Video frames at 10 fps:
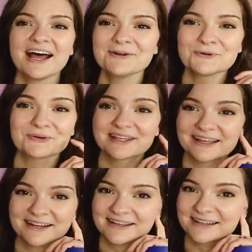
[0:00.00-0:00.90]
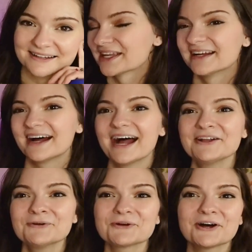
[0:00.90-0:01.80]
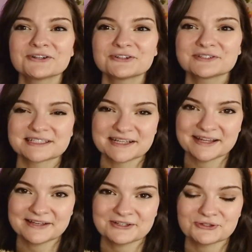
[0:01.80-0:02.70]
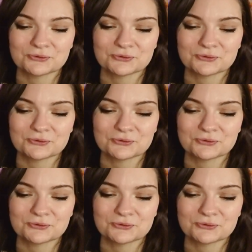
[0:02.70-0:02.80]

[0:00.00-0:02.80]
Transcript: don't get it. I don't understand